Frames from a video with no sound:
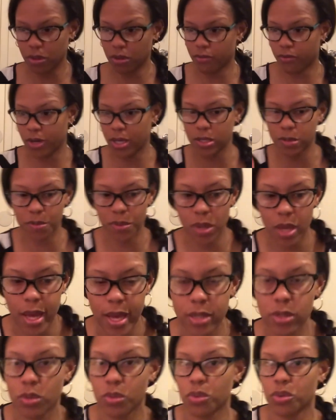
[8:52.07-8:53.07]
Facebook has
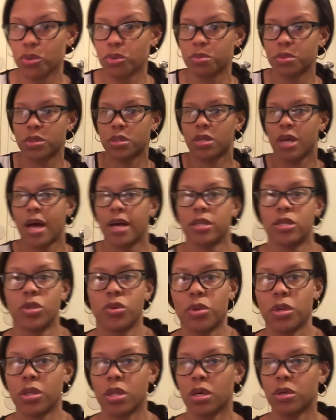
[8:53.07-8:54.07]
groups. I
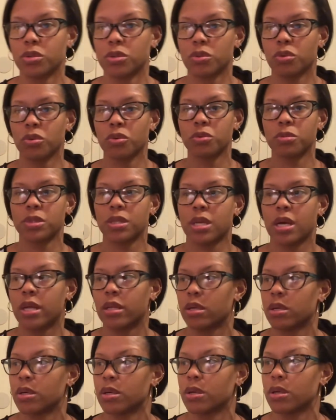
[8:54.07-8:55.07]
joined those groups, and I
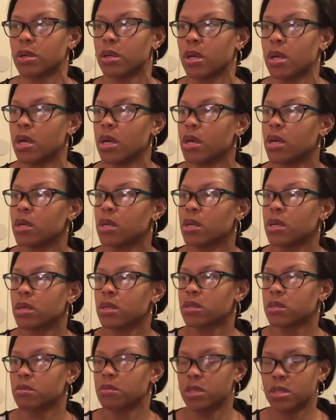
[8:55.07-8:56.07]
learned
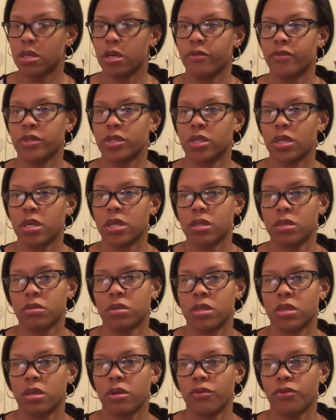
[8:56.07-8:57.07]
some stuff and studied some
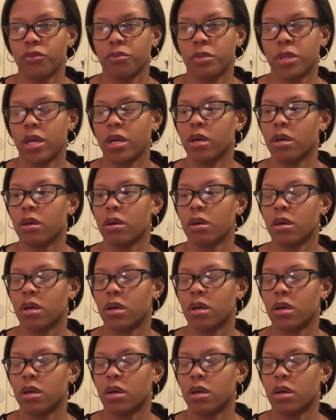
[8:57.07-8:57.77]
stuff from there.